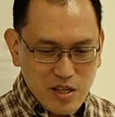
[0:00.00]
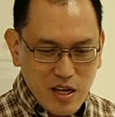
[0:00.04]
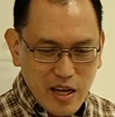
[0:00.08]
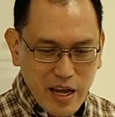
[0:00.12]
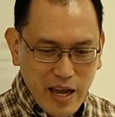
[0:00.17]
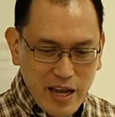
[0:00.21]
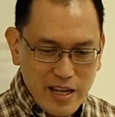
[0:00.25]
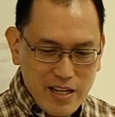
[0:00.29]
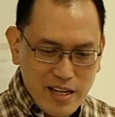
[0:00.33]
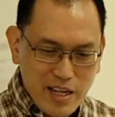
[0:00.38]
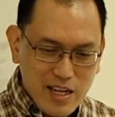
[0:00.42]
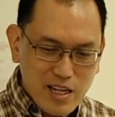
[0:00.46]

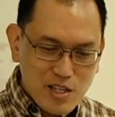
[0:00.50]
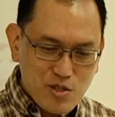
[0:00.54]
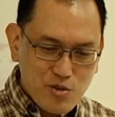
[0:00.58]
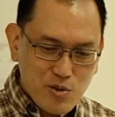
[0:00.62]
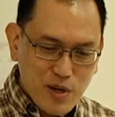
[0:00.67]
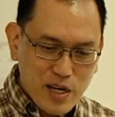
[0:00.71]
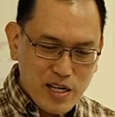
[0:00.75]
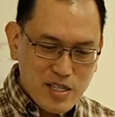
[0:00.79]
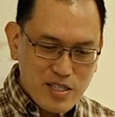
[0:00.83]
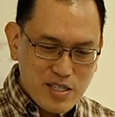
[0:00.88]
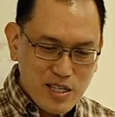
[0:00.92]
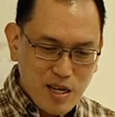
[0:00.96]
and that is
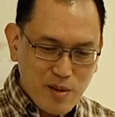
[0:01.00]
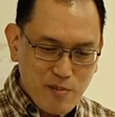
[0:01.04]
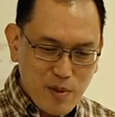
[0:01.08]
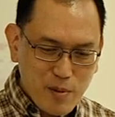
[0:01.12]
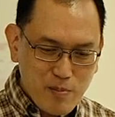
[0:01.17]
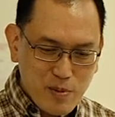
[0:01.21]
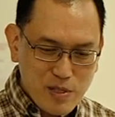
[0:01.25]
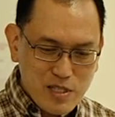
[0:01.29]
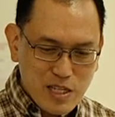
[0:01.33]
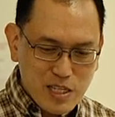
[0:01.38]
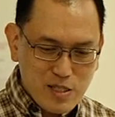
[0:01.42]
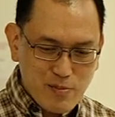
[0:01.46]
why some
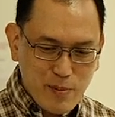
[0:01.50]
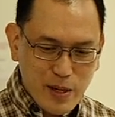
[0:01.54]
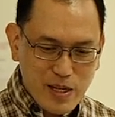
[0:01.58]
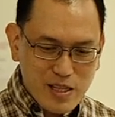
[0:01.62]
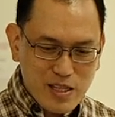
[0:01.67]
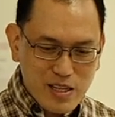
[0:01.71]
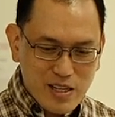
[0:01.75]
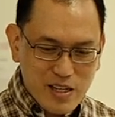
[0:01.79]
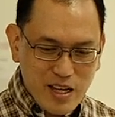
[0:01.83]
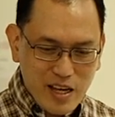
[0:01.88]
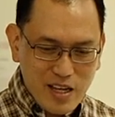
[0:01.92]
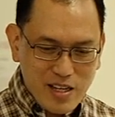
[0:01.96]
people
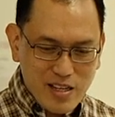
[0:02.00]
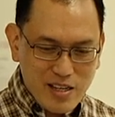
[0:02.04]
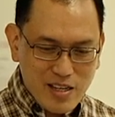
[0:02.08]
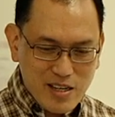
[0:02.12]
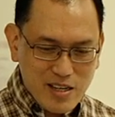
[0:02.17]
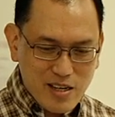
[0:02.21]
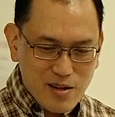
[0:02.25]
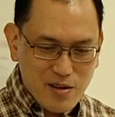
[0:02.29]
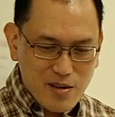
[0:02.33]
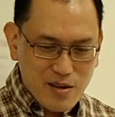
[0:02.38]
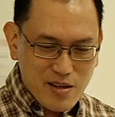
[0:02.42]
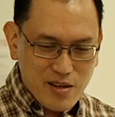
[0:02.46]
suspected that
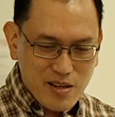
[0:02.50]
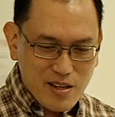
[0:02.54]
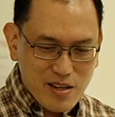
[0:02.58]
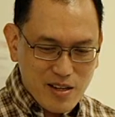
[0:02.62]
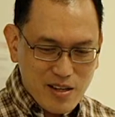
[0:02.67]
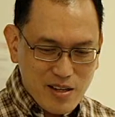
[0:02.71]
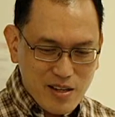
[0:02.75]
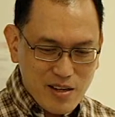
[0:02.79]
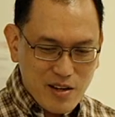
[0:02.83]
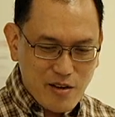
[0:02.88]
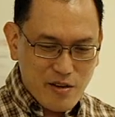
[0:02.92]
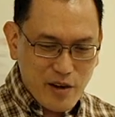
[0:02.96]
the
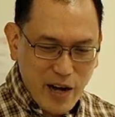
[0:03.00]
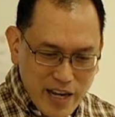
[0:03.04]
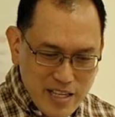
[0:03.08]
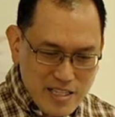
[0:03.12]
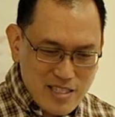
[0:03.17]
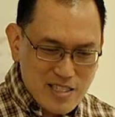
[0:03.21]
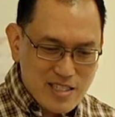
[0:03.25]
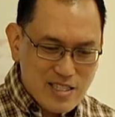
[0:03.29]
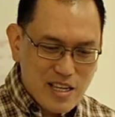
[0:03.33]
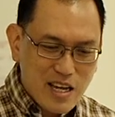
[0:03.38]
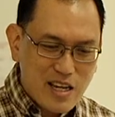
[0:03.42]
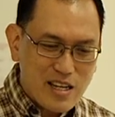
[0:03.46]

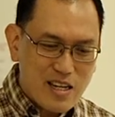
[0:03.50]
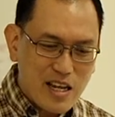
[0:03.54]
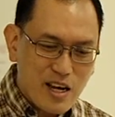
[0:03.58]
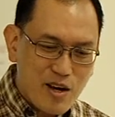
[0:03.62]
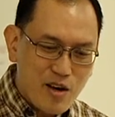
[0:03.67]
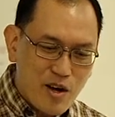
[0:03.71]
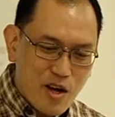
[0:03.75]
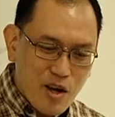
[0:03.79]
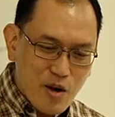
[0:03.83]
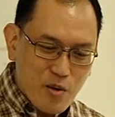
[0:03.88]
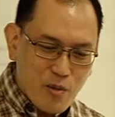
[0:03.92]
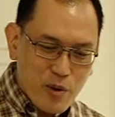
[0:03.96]
grandson, now,
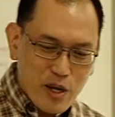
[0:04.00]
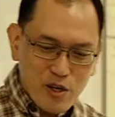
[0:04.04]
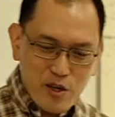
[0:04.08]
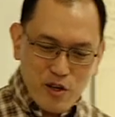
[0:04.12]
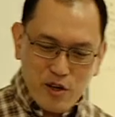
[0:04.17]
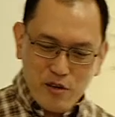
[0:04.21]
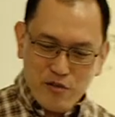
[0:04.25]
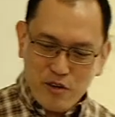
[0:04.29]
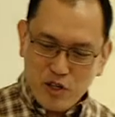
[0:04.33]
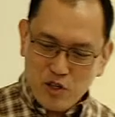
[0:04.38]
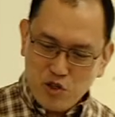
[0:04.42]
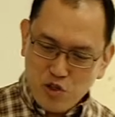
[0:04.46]
we are not
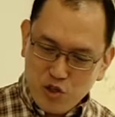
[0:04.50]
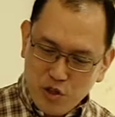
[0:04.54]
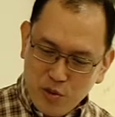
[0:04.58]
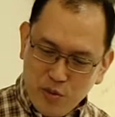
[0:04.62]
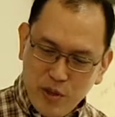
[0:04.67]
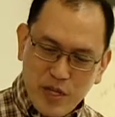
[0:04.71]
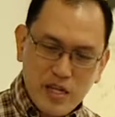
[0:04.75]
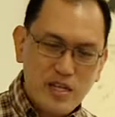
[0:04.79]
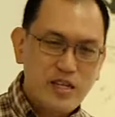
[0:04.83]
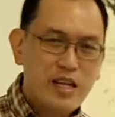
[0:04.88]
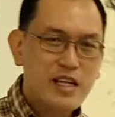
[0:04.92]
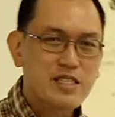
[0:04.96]
even sure
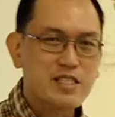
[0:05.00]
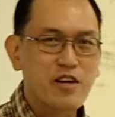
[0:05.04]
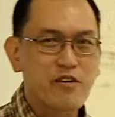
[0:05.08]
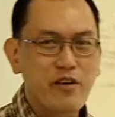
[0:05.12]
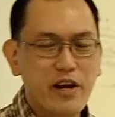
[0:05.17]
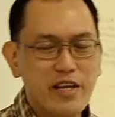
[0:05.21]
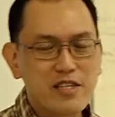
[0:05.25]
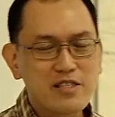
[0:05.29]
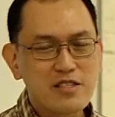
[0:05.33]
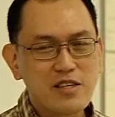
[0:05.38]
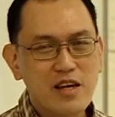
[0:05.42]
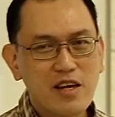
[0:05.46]
whether that's a
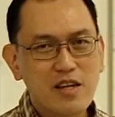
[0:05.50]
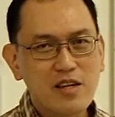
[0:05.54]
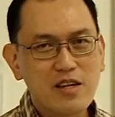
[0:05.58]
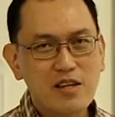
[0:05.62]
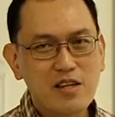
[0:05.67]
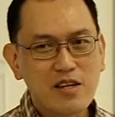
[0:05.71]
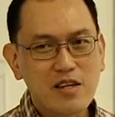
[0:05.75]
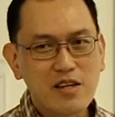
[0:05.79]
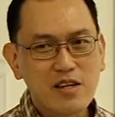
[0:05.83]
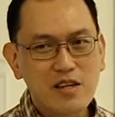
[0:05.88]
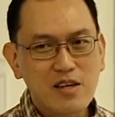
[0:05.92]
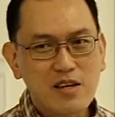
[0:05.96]
grandson,
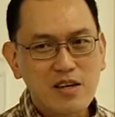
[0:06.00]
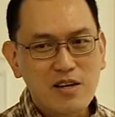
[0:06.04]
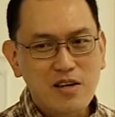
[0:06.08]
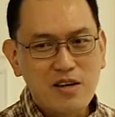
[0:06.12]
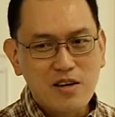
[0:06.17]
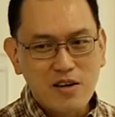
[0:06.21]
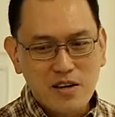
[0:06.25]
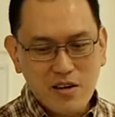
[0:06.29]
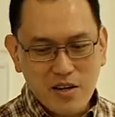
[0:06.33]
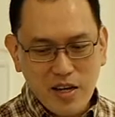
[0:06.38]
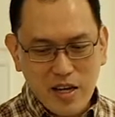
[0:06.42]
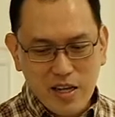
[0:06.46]

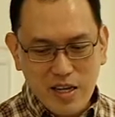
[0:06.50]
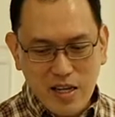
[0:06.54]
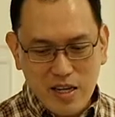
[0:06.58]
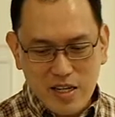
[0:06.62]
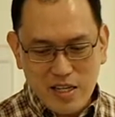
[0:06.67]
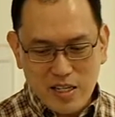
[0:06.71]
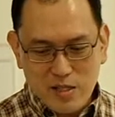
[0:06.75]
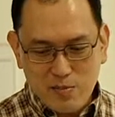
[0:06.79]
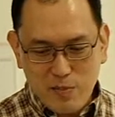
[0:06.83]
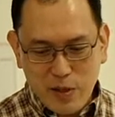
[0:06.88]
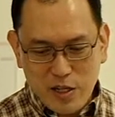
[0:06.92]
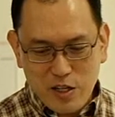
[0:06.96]
okay, that
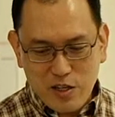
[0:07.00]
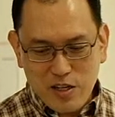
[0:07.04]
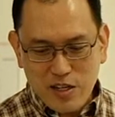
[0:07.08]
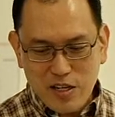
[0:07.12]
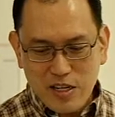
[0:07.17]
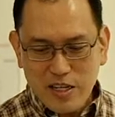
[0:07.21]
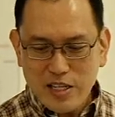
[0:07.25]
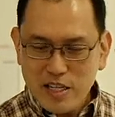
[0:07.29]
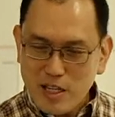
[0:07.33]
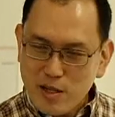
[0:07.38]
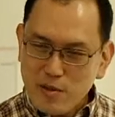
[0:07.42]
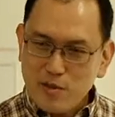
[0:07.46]
this particular
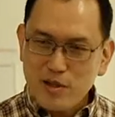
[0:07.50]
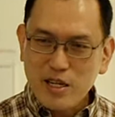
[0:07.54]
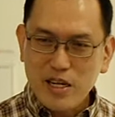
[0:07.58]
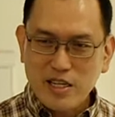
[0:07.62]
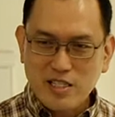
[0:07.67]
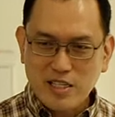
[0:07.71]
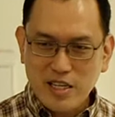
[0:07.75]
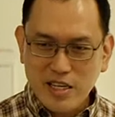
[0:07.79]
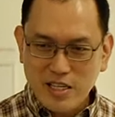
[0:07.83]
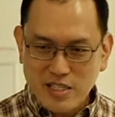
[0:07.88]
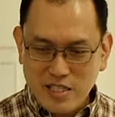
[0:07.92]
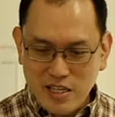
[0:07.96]
let's
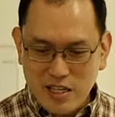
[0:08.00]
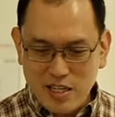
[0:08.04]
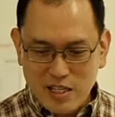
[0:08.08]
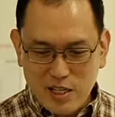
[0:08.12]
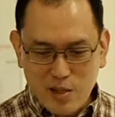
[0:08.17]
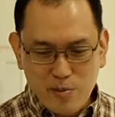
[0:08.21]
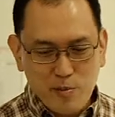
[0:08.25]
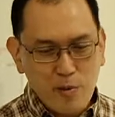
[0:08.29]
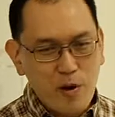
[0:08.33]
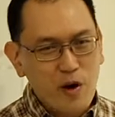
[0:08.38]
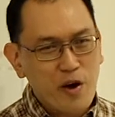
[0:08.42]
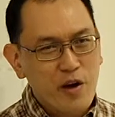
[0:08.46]
say it's a
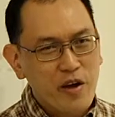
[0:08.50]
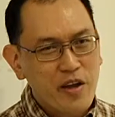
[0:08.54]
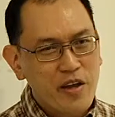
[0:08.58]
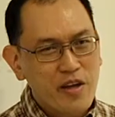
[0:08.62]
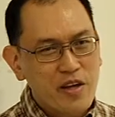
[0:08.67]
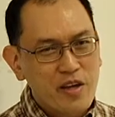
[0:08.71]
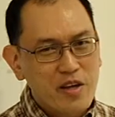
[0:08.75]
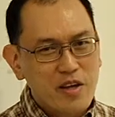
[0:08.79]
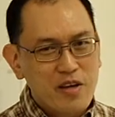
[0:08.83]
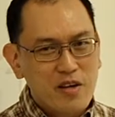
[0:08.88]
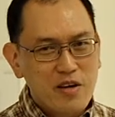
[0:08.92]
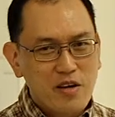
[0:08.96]
little boy,
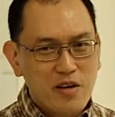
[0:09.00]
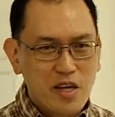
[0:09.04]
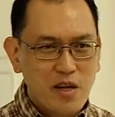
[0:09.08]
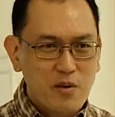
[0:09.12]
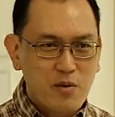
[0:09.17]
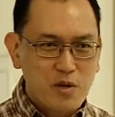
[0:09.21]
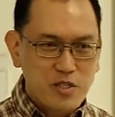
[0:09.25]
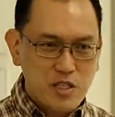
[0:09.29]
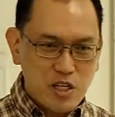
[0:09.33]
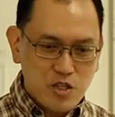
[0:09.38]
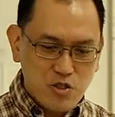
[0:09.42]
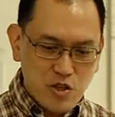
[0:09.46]
okay,
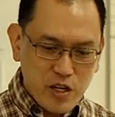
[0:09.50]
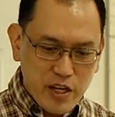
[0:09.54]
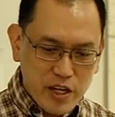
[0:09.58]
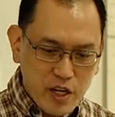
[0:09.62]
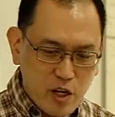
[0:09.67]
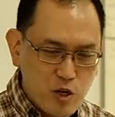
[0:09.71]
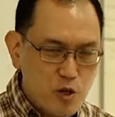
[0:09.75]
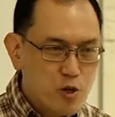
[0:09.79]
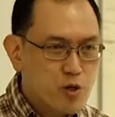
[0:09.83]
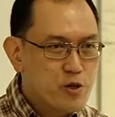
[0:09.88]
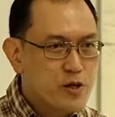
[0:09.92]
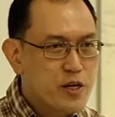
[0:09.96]
was actually
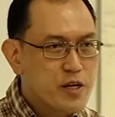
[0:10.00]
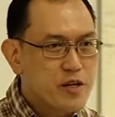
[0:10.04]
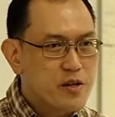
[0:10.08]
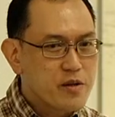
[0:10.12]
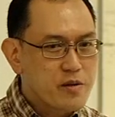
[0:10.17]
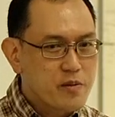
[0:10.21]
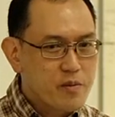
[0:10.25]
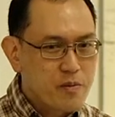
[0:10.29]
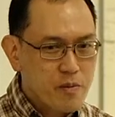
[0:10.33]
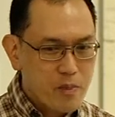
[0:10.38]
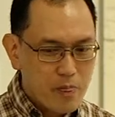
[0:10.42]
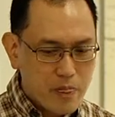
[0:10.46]
included
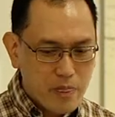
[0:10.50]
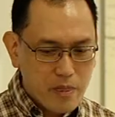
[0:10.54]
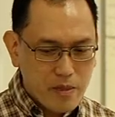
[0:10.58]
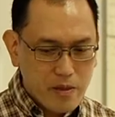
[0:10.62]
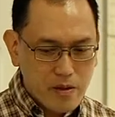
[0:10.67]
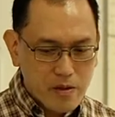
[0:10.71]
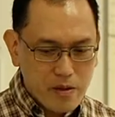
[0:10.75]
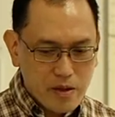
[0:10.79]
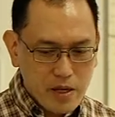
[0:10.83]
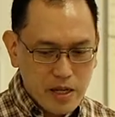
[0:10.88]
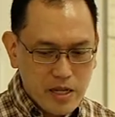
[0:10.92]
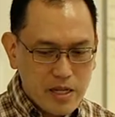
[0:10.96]

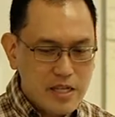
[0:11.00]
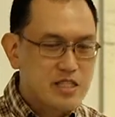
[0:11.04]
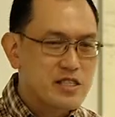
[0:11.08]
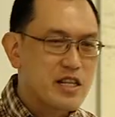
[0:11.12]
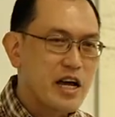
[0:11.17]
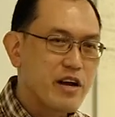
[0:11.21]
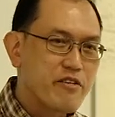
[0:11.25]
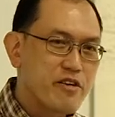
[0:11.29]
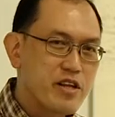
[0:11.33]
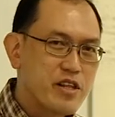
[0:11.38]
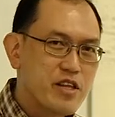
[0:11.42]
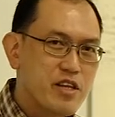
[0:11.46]
in this
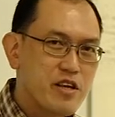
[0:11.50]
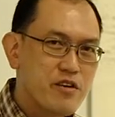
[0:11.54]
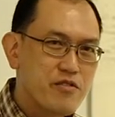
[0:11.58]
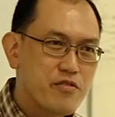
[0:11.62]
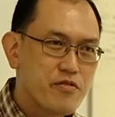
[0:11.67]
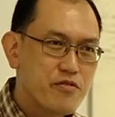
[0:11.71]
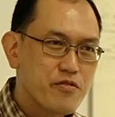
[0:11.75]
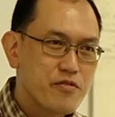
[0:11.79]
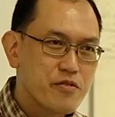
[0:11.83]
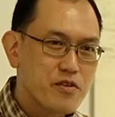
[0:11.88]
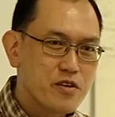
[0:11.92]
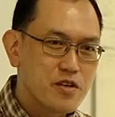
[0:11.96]
narrative
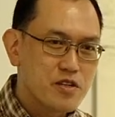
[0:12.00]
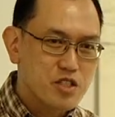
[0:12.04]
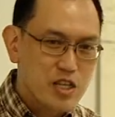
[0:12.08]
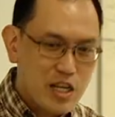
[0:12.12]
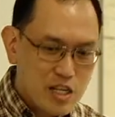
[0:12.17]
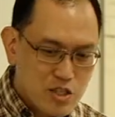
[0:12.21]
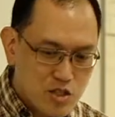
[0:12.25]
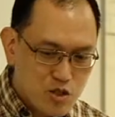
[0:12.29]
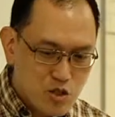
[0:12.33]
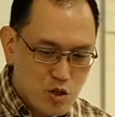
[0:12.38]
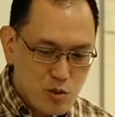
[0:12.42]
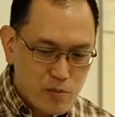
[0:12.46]

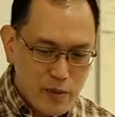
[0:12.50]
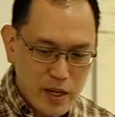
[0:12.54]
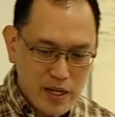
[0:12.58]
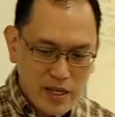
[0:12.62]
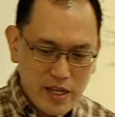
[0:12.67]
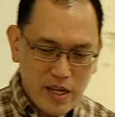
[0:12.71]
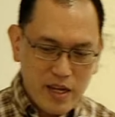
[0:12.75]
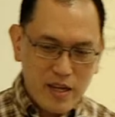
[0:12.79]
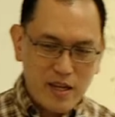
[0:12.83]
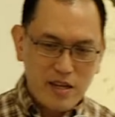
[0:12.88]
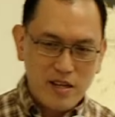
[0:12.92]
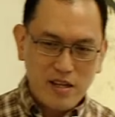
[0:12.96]
just to make
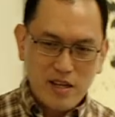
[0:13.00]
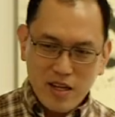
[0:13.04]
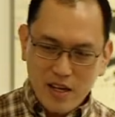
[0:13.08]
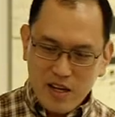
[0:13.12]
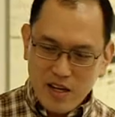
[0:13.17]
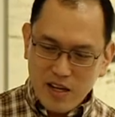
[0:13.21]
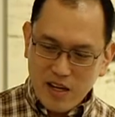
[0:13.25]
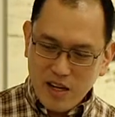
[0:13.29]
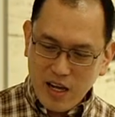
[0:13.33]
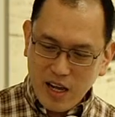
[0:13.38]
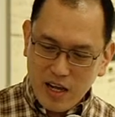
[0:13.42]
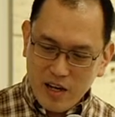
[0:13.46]
that
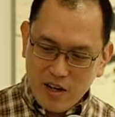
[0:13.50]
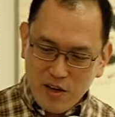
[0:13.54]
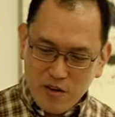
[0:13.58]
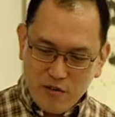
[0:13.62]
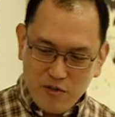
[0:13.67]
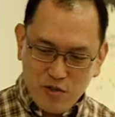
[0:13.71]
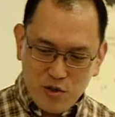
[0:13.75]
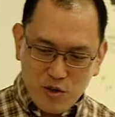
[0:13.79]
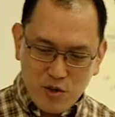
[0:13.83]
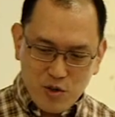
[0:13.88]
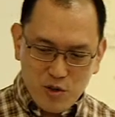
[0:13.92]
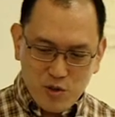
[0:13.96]
kind of,
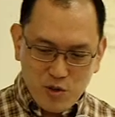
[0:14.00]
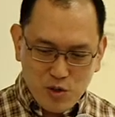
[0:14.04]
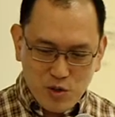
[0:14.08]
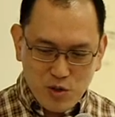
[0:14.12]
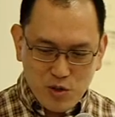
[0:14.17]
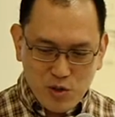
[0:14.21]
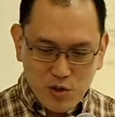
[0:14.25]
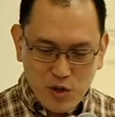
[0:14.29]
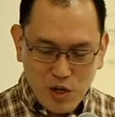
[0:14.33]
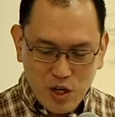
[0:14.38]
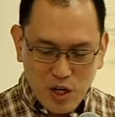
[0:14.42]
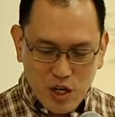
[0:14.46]
to